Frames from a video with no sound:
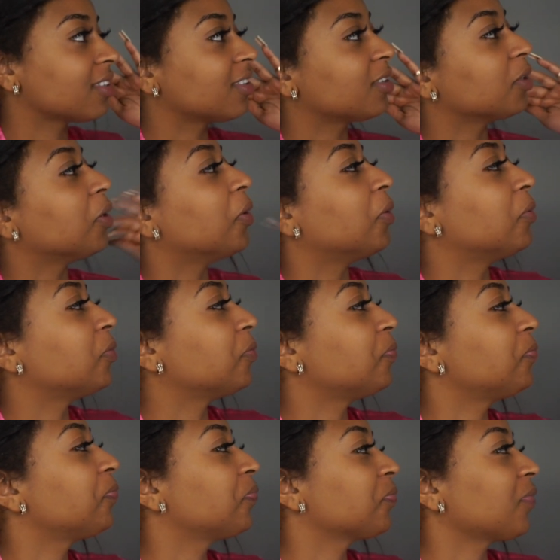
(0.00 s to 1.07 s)
So
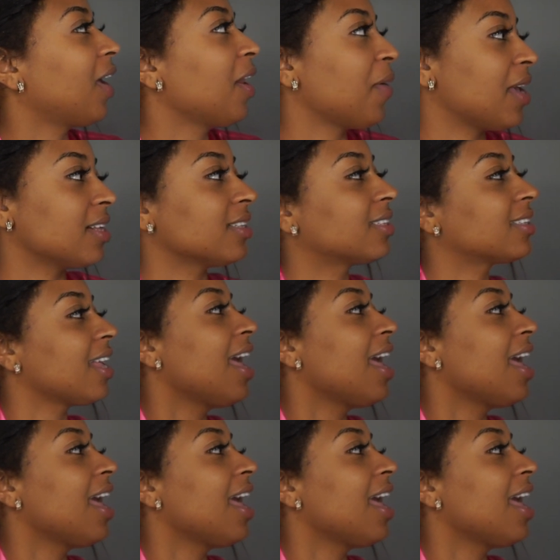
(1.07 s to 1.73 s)
anyways,